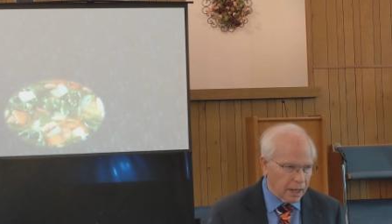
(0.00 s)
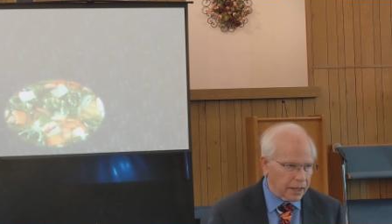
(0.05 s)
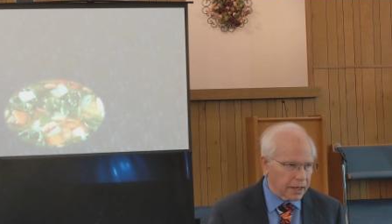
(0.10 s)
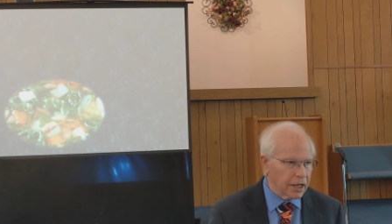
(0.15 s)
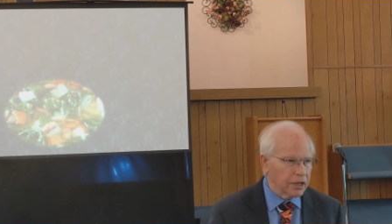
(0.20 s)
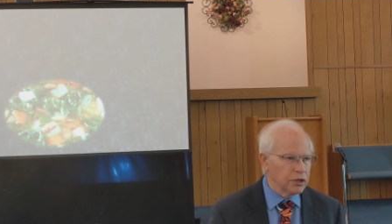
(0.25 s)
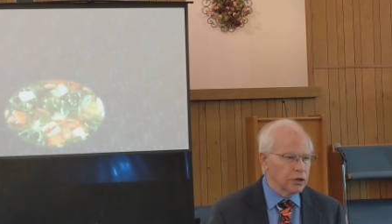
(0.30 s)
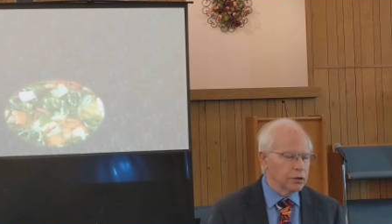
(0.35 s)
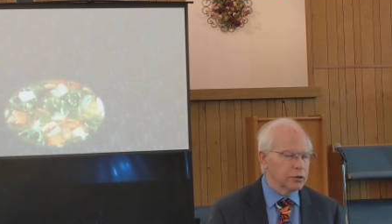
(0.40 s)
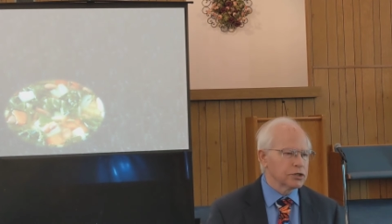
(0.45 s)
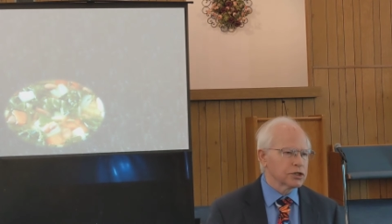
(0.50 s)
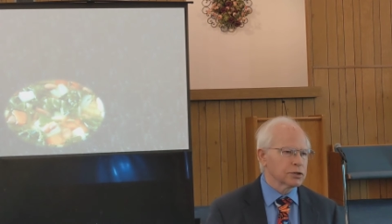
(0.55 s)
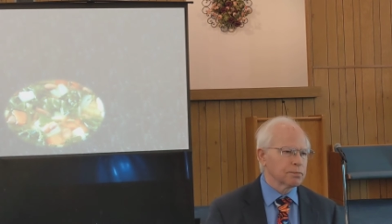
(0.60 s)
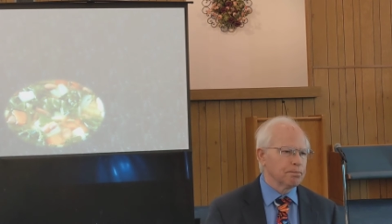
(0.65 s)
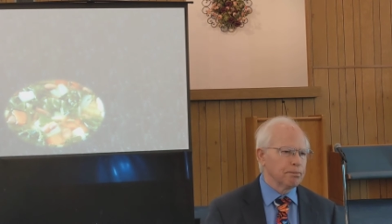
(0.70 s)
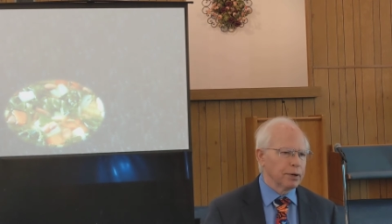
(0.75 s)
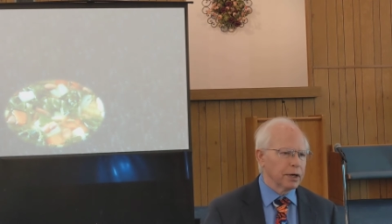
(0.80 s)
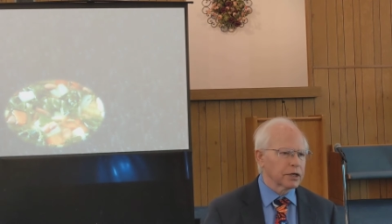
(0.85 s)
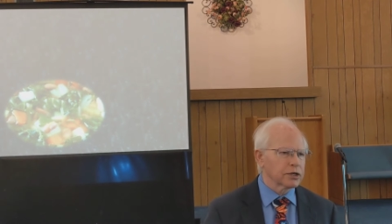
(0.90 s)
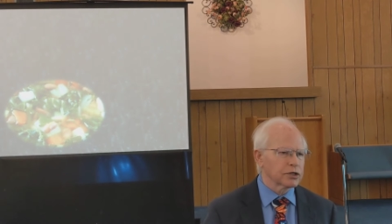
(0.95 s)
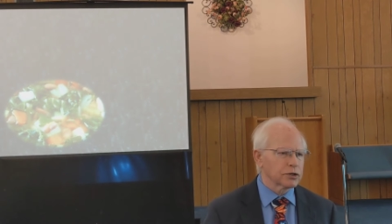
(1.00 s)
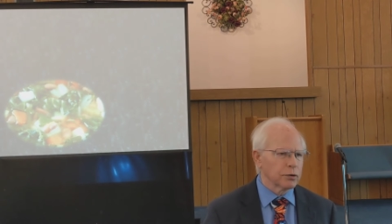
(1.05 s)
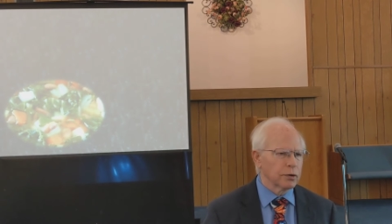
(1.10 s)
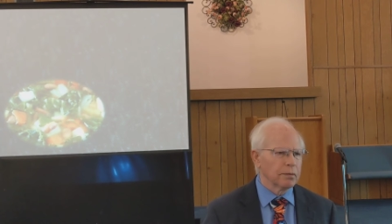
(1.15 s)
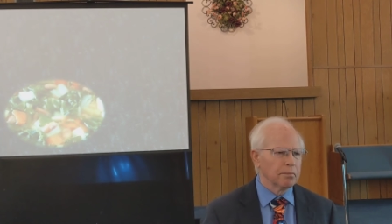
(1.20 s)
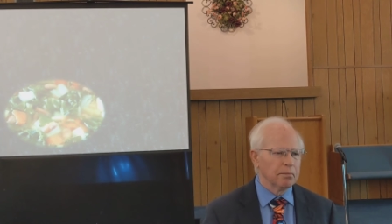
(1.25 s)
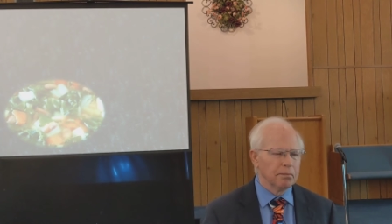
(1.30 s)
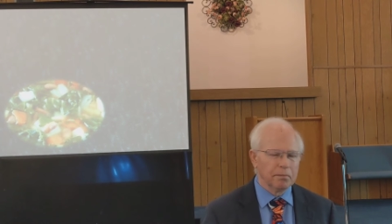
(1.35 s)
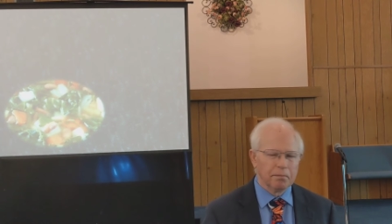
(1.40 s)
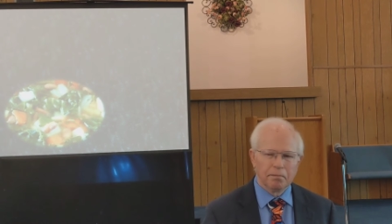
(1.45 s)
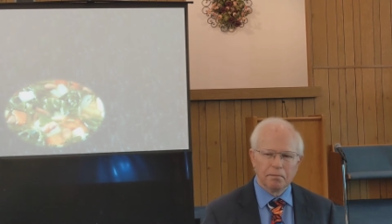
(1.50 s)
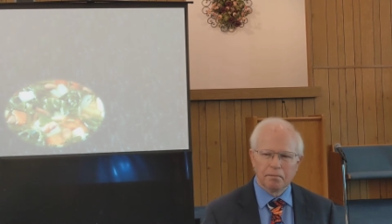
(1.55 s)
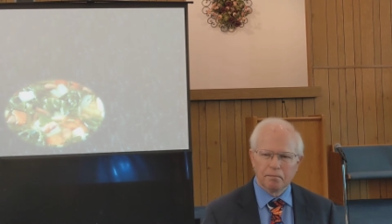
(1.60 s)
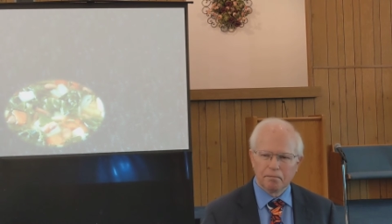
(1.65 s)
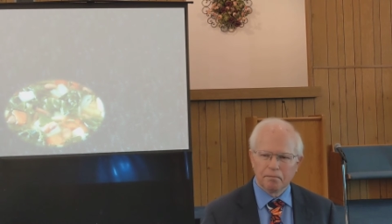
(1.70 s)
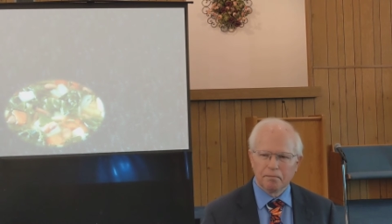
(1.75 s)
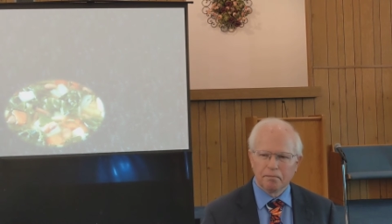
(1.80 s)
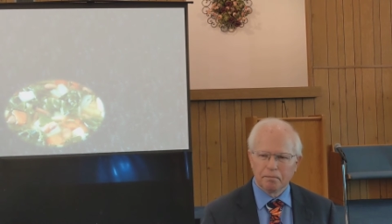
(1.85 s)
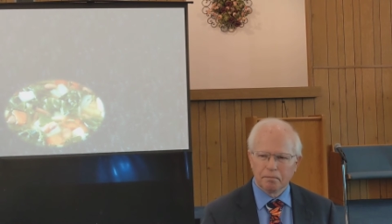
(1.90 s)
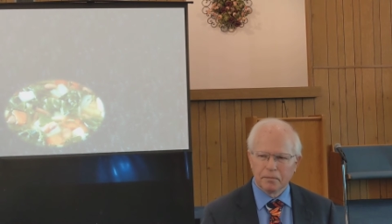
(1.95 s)
And can you just picture them
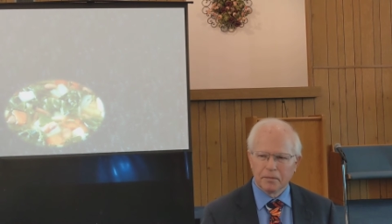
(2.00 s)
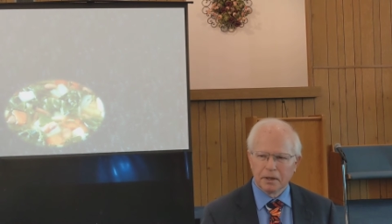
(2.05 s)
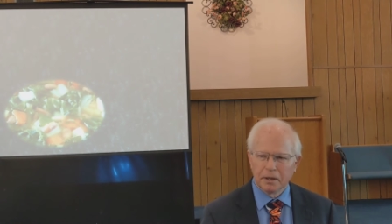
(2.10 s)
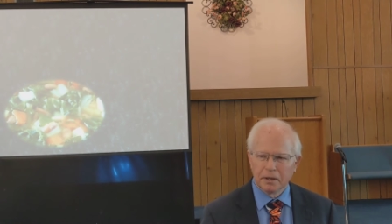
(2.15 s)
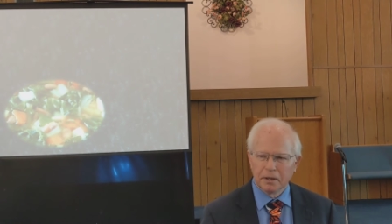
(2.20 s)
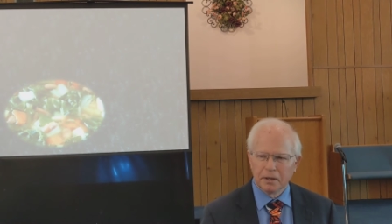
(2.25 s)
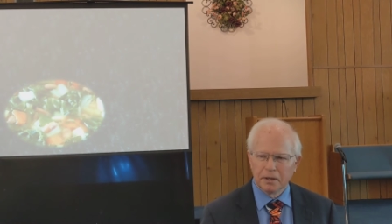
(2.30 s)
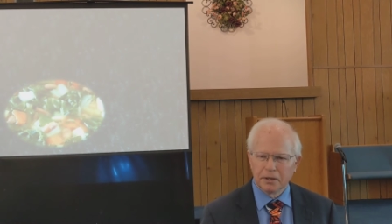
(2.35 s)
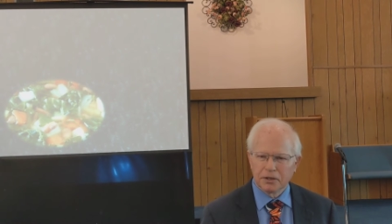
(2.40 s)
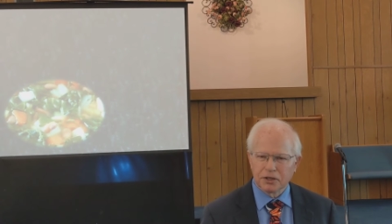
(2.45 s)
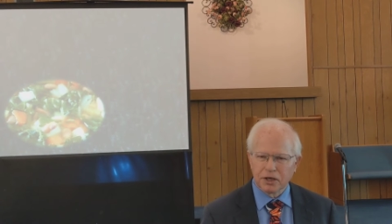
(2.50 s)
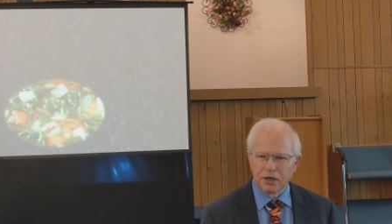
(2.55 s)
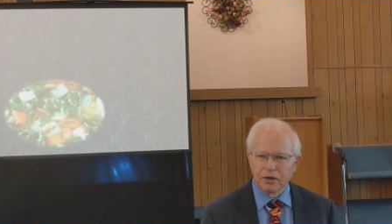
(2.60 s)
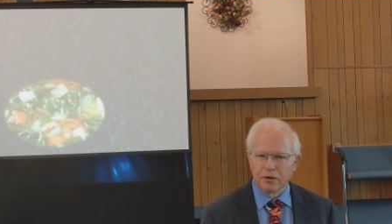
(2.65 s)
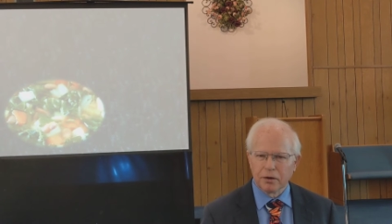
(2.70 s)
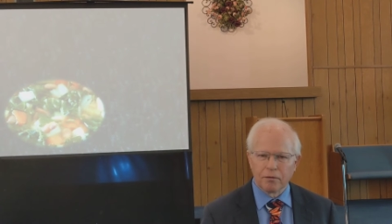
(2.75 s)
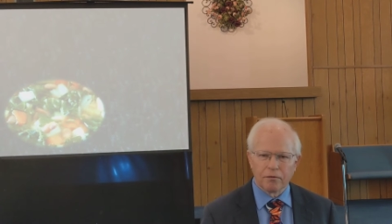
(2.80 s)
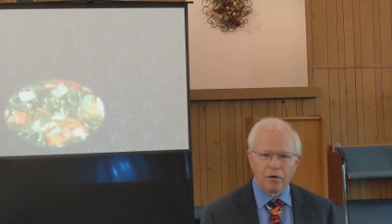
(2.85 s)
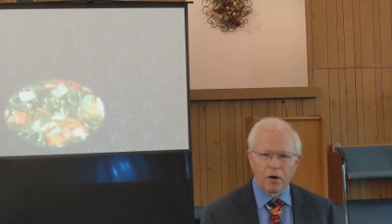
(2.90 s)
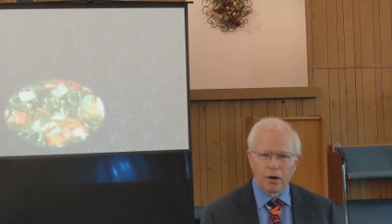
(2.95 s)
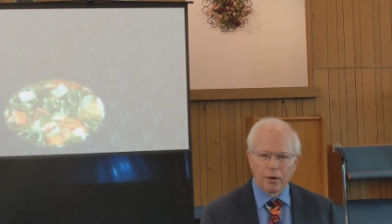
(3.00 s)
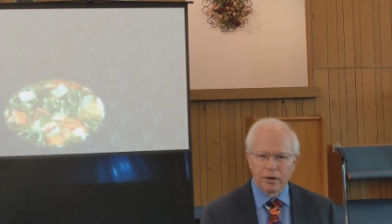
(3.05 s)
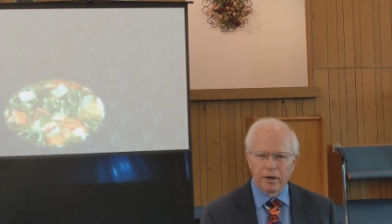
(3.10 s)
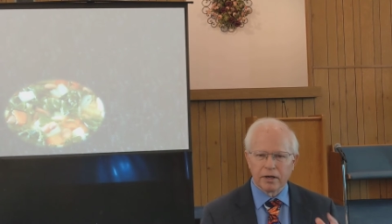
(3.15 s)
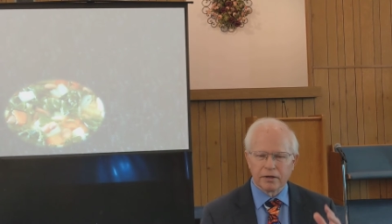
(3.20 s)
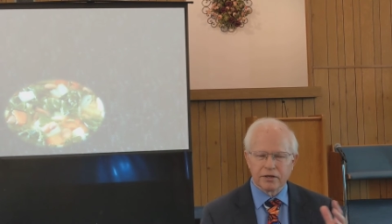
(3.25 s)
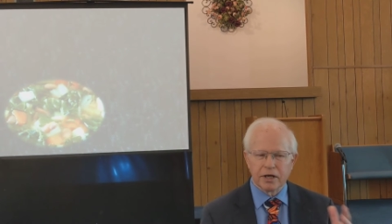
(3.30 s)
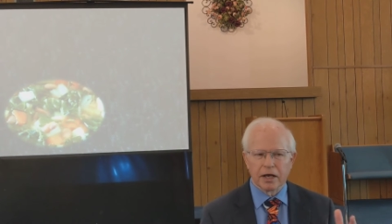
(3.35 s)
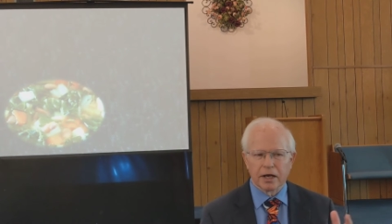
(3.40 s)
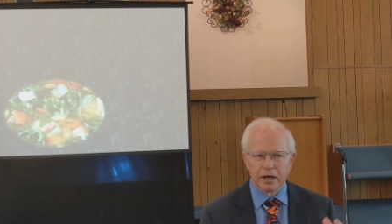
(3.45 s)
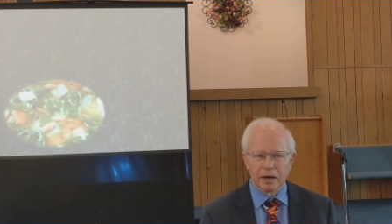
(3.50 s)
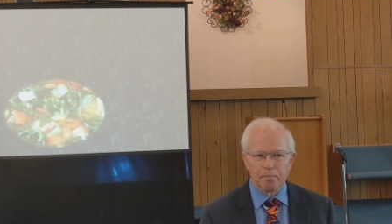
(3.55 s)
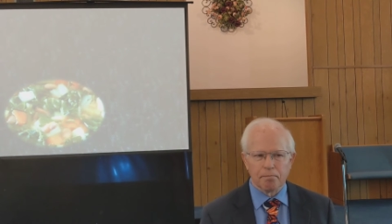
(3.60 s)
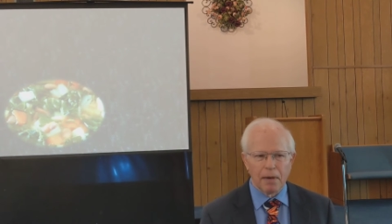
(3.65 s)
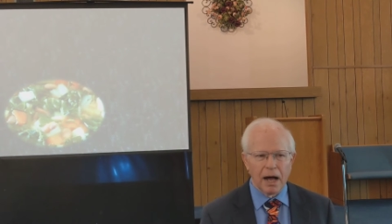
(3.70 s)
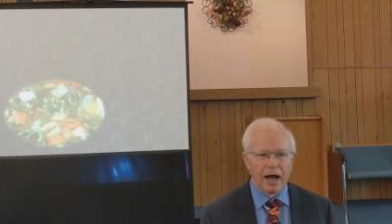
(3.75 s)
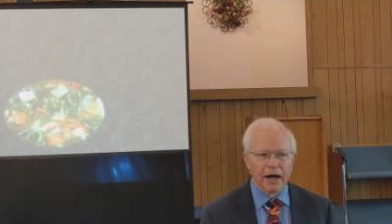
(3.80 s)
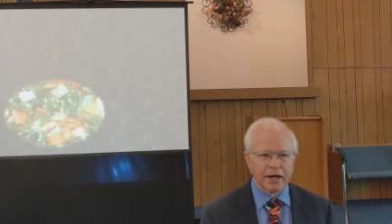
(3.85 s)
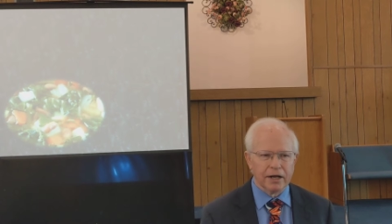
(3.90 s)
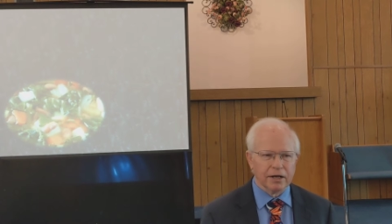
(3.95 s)
sitting there already taking a
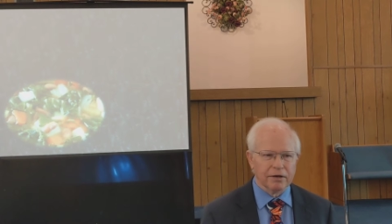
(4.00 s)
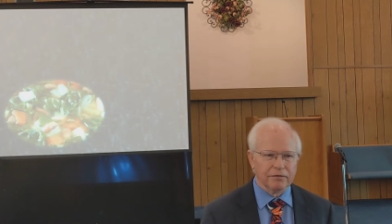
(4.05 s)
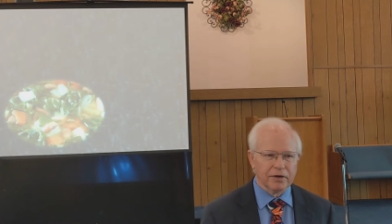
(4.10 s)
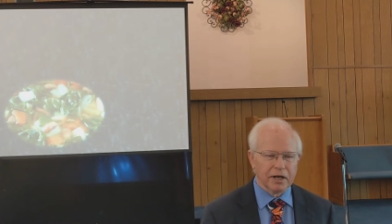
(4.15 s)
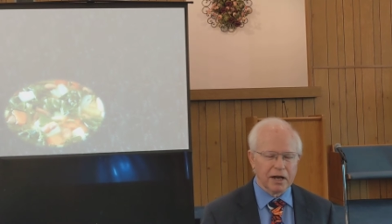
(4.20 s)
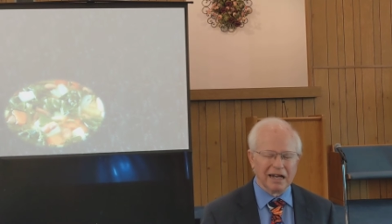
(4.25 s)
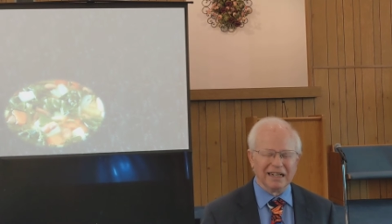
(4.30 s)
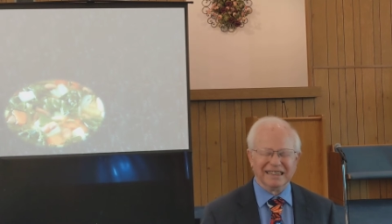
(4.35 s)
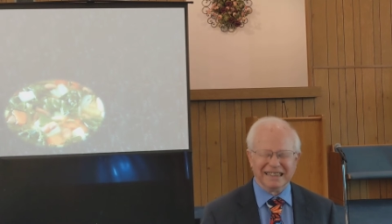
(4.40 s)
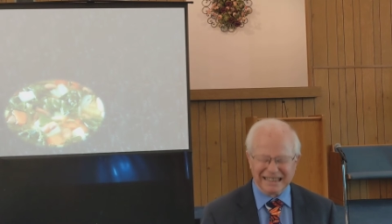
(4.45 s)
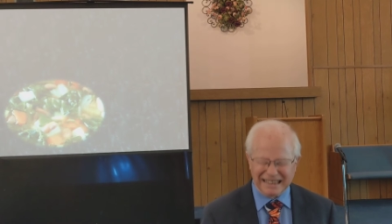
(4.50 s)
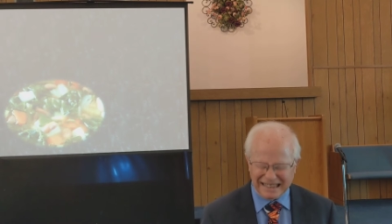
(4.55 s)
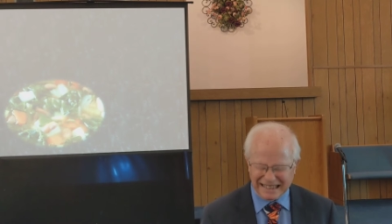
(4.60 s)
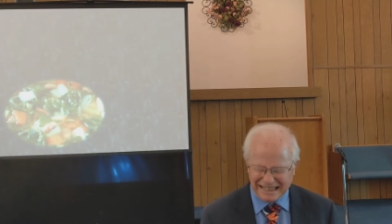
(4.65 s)
bite of it?